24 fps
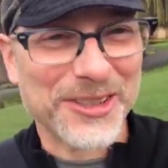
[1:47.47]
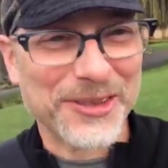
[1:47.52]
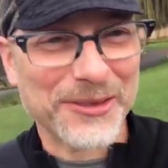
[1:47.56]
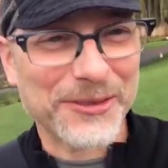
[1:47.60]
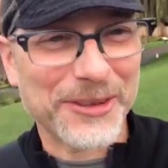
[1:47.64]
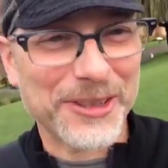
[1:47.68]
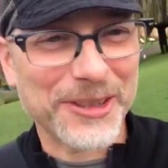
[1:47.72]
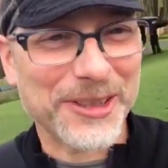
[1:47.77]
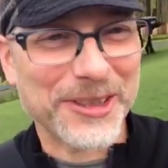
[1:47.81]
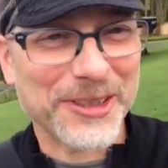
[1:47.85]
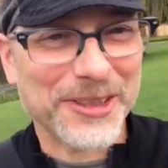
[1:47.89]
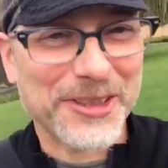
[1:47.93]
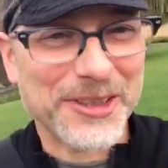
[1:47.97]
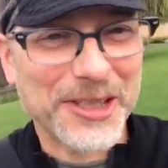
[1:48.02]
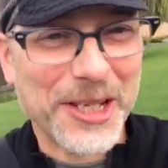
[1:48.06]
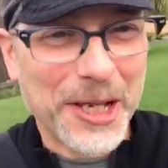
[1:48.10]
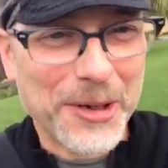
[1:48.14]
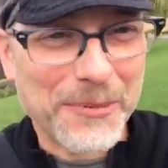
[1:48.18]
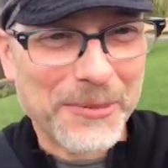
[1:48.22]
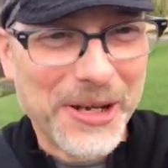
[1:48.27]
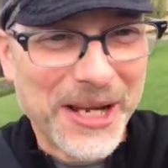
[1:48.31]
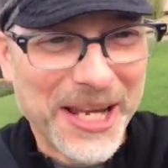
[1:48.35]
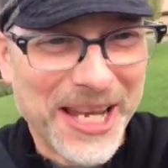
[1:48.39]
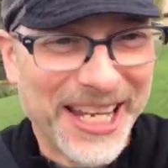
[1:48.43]
are feeling the
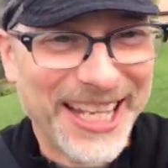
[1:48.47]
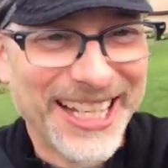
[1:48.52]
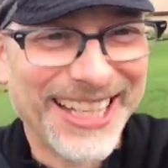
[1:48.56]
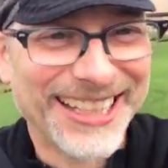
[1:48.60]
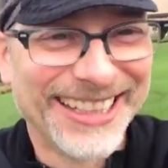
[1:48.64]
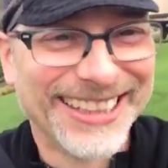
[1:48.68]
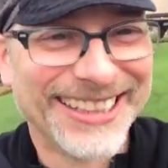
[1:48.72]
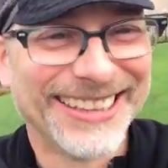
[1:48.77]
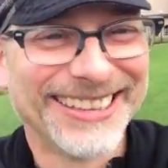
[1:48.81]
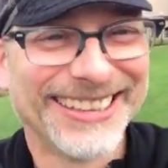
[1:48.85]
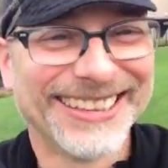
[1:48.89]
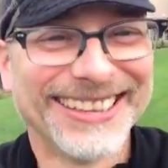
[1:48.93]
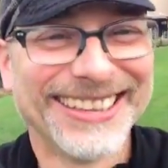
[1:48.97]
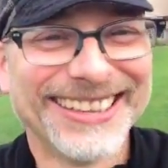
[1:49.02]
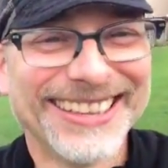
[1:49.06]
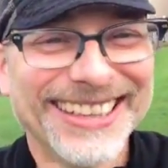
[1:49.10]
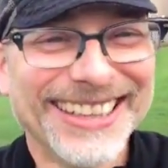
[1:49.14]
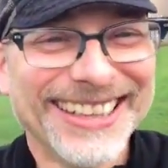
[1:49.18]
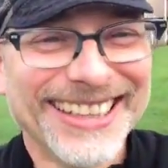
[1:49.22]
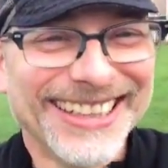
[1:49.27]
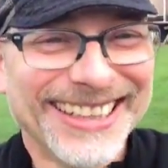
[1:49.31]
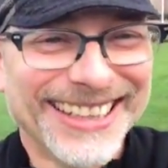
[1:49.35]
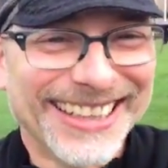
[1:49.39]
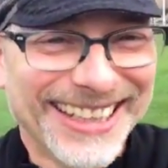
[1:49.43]
same way.
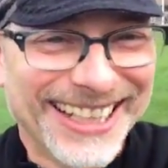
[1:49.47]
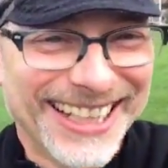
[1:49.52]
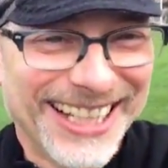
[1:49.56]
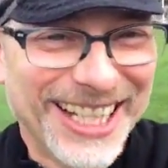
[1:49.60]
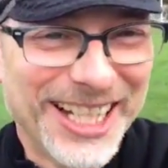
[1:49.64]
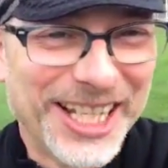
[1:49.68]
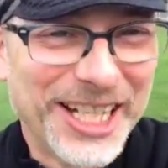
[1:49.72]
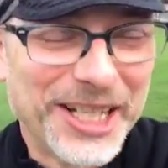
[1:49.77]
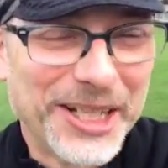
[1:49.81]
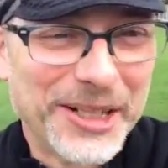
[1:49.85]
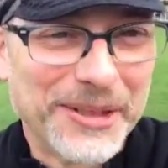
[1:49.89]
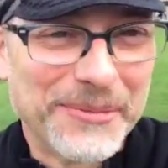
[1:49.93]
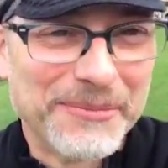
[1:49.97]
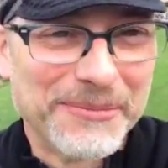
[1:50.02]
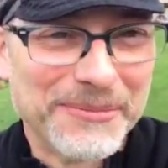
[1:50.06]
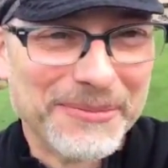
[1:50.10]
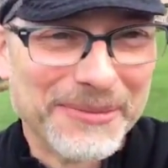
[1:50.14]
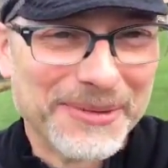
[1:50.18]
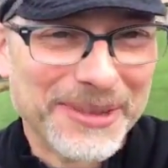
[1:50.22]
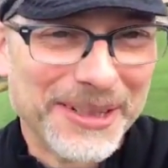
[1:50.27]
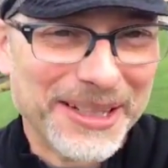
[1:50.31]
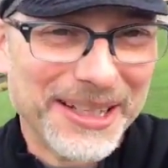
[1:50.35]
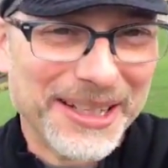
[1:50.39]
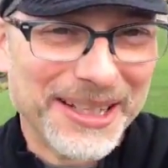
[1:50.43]

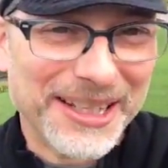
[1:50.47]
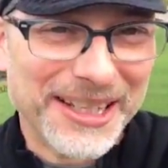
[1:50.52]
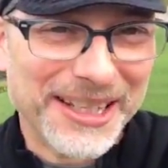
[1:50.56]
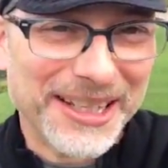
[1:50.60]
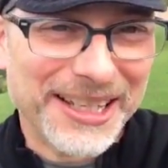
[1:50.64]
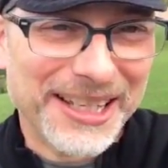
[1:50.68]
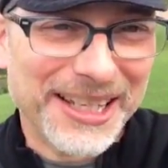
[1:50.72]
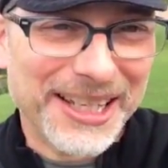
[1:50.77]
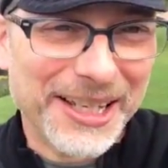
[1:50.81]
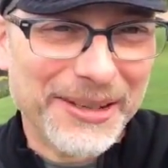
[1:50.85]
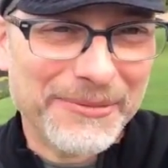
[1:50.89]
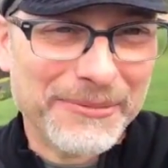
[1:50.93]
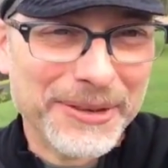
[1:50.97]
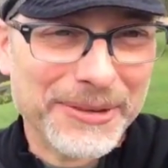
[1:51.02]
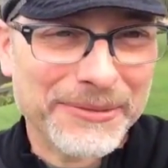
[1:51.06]
I've